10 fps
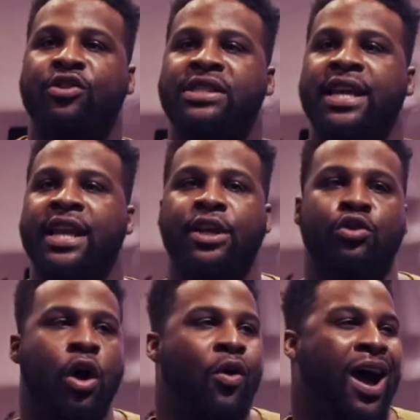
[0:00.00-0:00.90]
city,
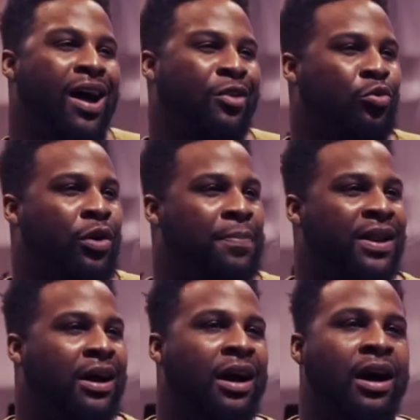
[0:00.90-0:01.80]
you know, I grew up
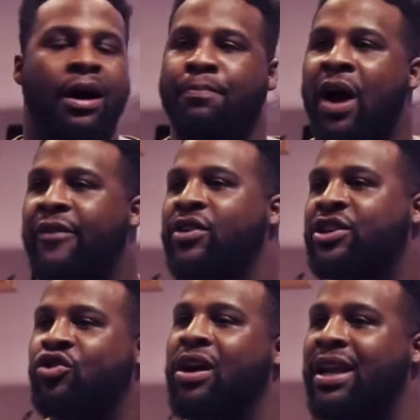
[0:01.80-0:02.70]
in a
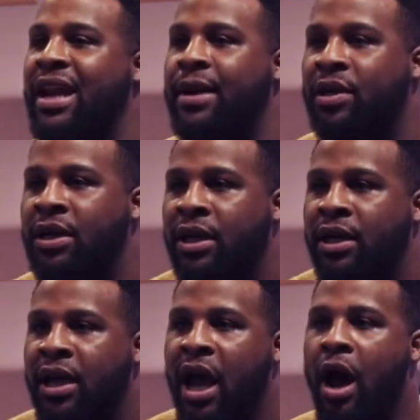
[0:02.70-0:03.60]
poverty-stricken neighborhood.
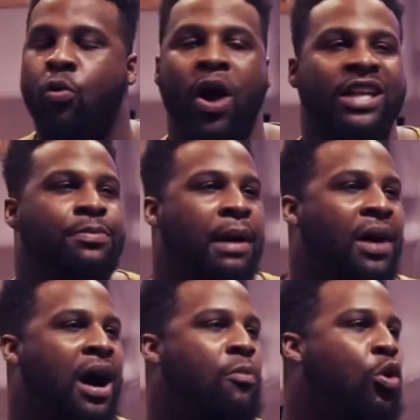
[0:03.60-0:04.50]
I watched my
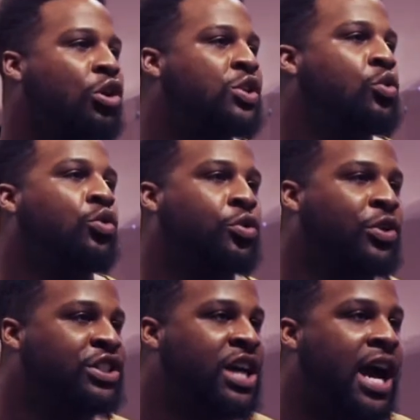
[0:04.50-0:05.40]
mom work two or
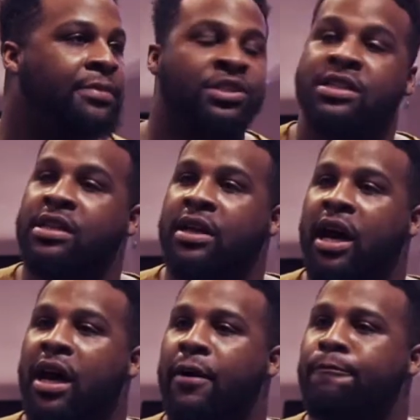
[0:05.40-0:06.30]
three jobs just to
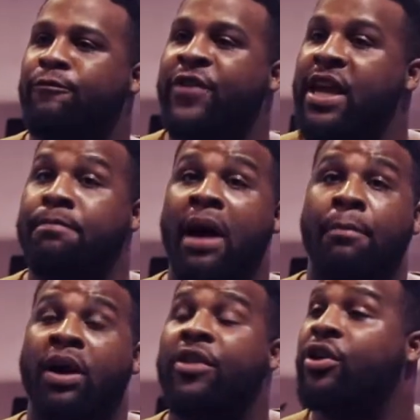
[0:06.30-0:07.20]
feed my
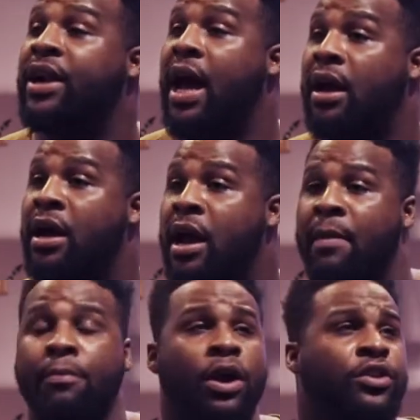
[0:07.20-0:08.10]
brother and I.
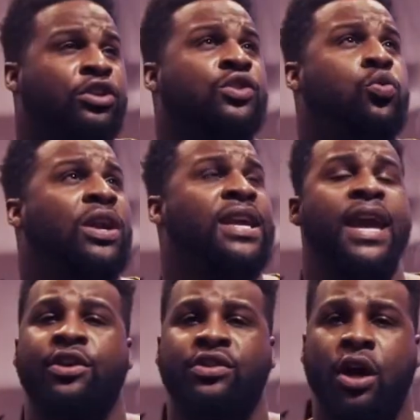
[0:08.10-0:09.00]
My brother's
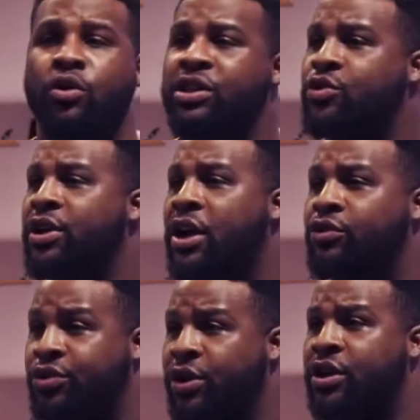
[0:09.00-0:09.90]
28 years old. He's three
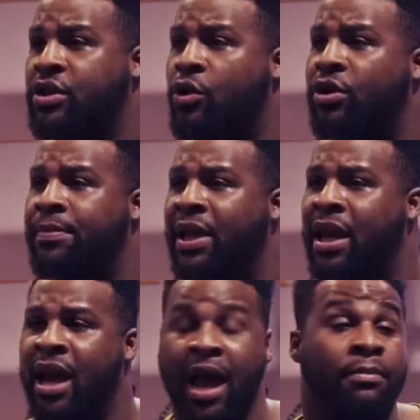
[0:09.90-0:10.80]
years older than me.
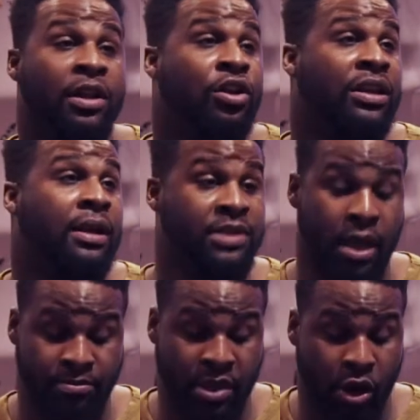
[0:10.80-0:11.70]
I'm
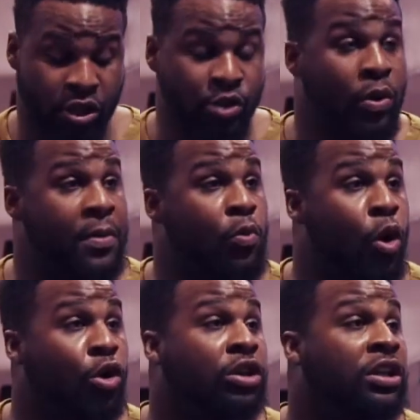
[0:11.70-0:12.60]
talking, this woman
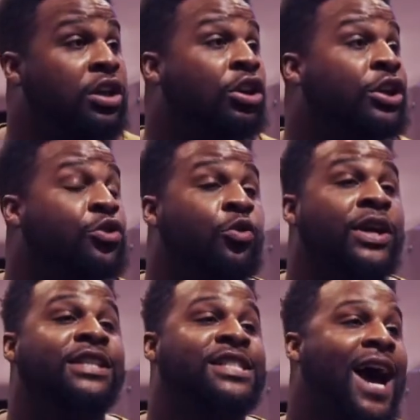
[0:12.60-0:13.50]
worked literally
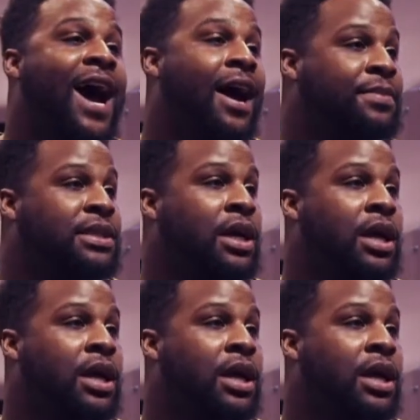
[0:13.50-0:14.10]
three jobs.